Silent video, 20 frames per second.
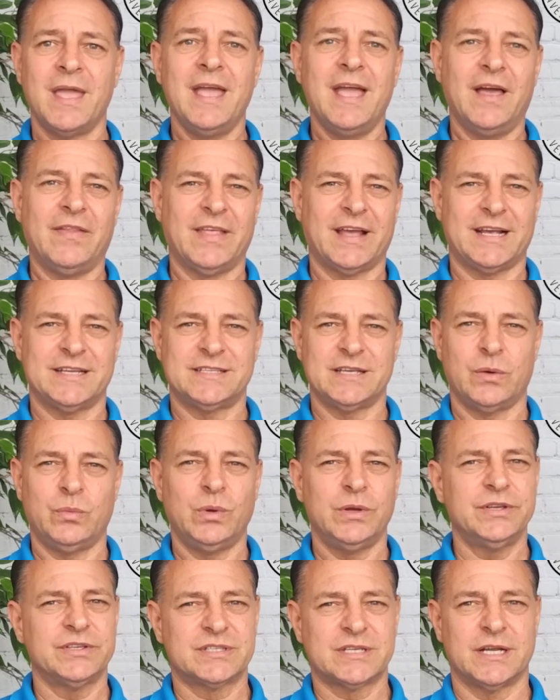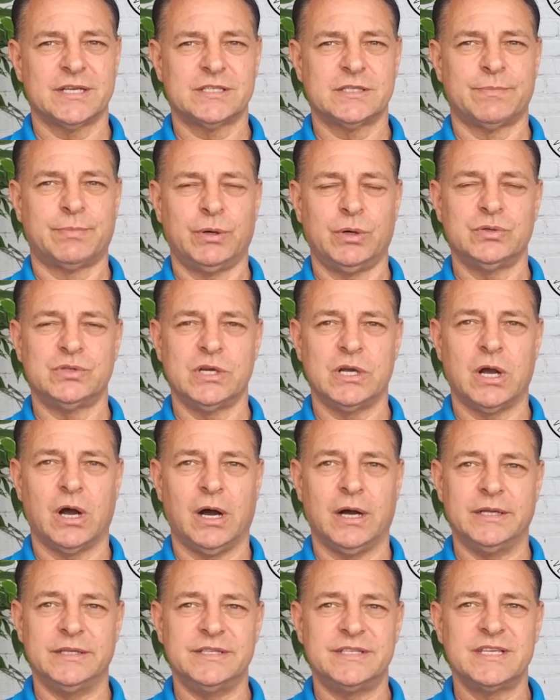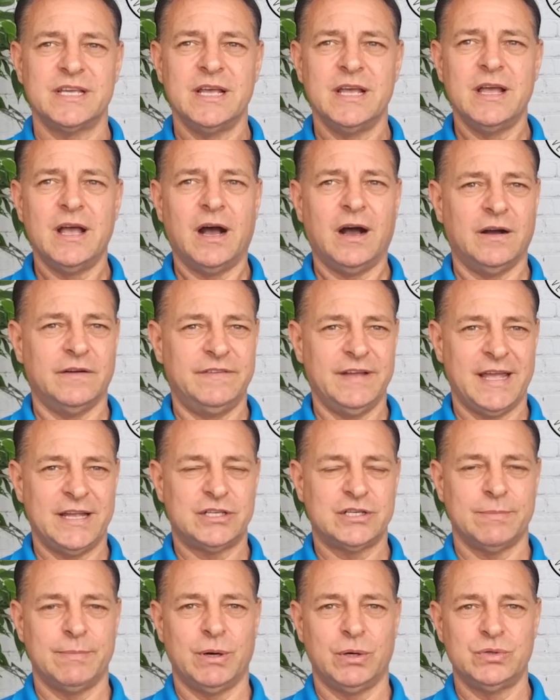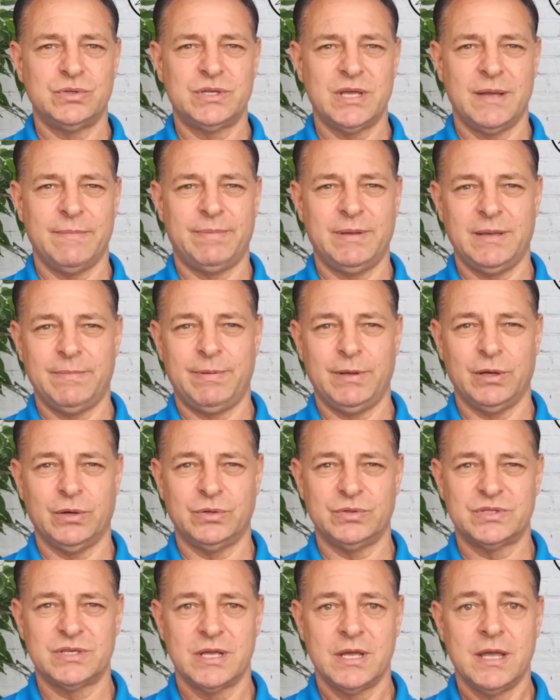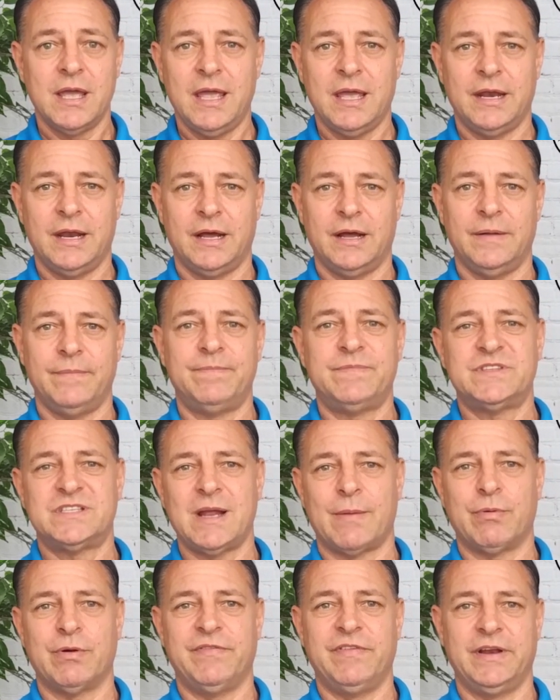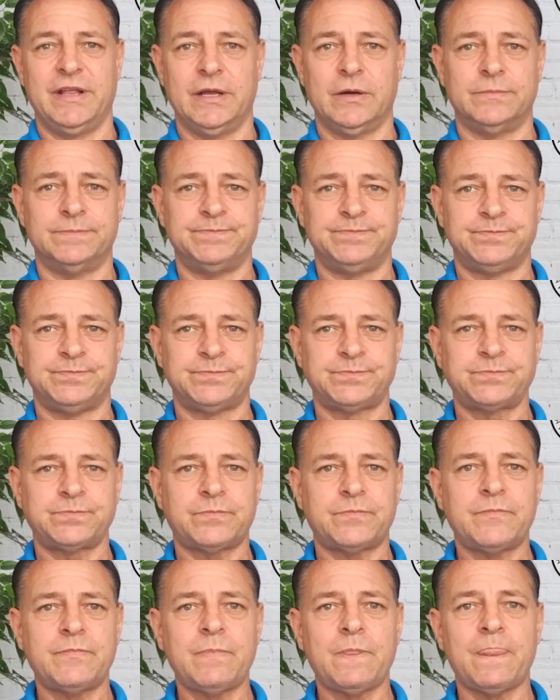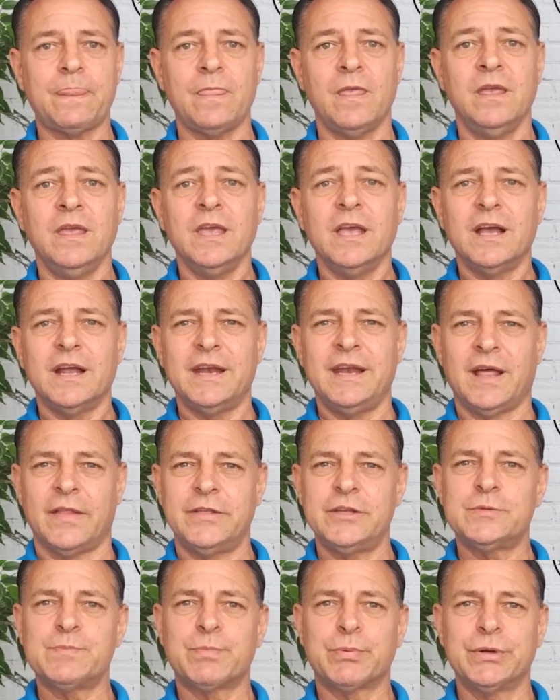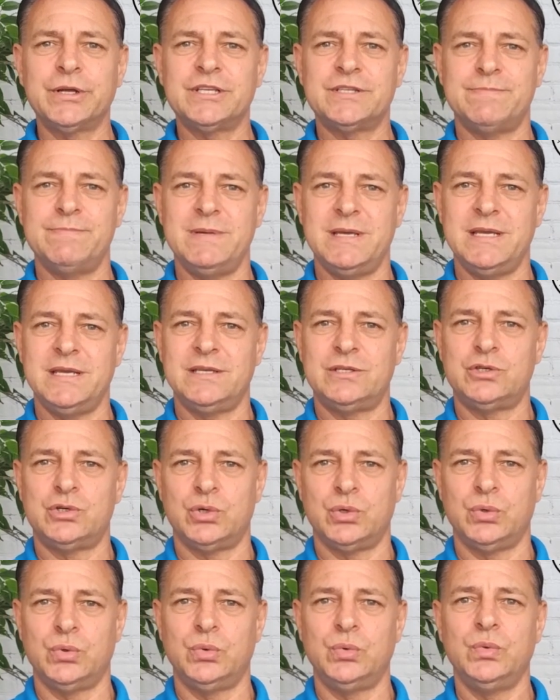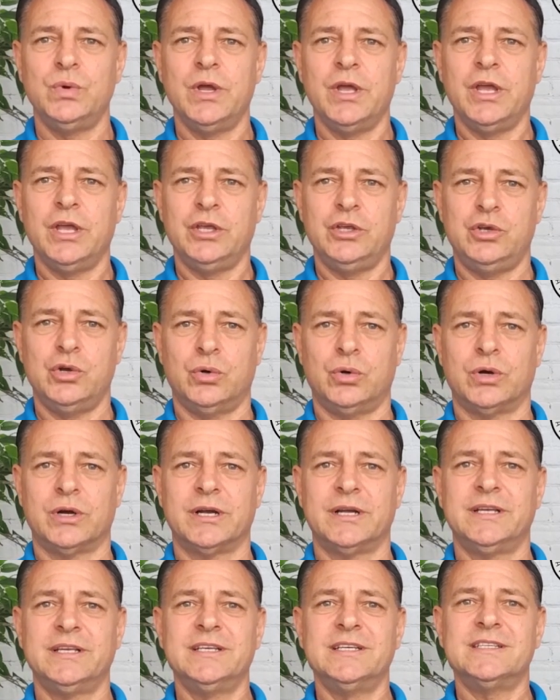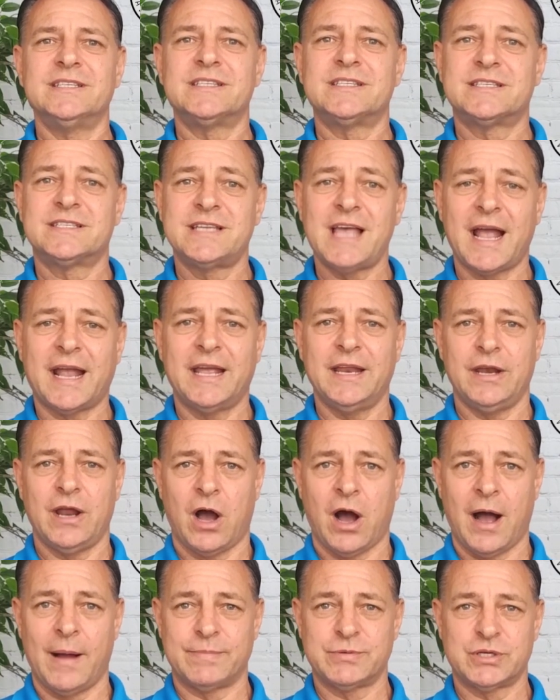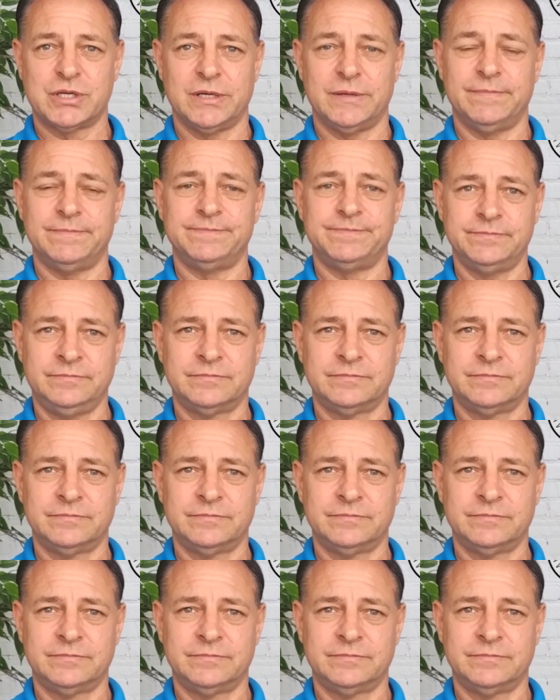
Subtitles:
And like I said, we'll discuss the pros and cons of HMOs and PPOs in a separate video. Now, this brings me to your second option.